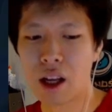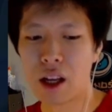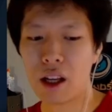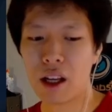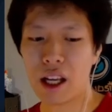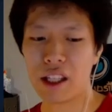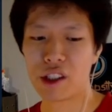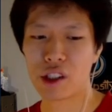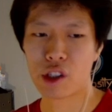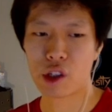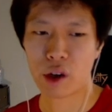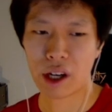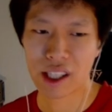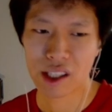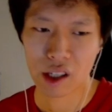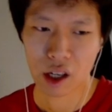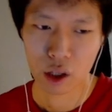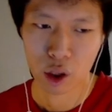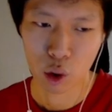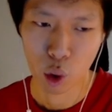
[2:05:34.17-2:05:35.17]
His traits
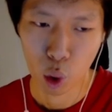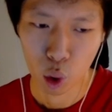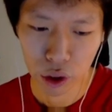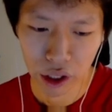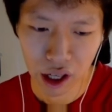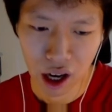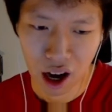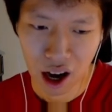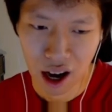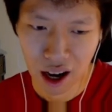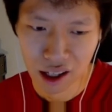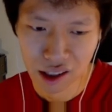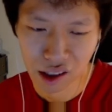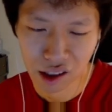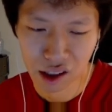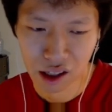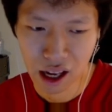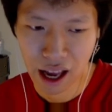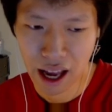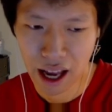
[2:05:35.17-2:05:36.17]
are Golden
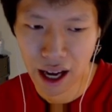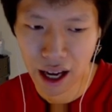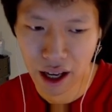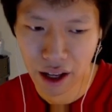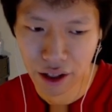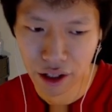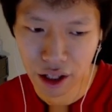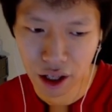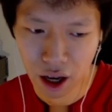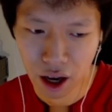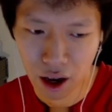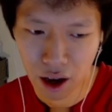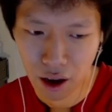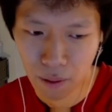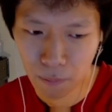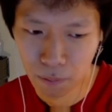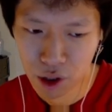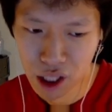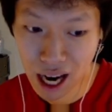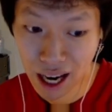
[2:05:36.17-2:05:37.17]
Ox and
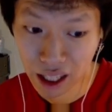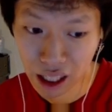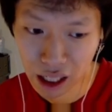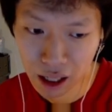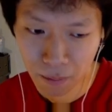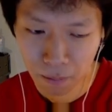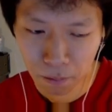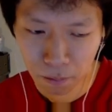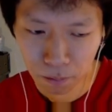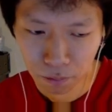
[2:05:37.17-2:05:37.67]
Techie.